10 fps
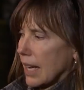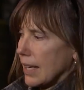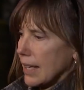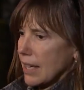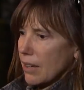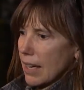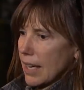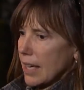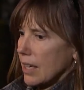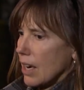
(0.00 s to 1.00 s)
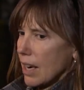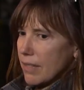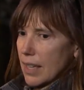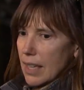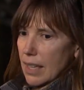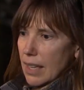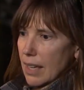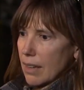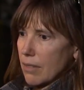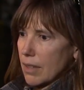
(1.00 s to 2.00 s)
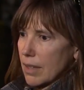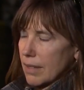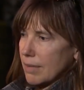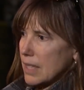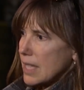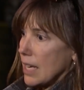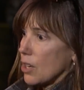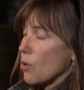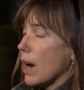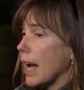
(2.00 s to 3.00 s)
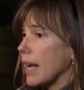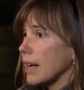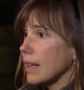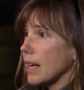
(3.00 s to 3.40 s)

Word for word: I didn't hear any coughing. Every it's kind of quiet in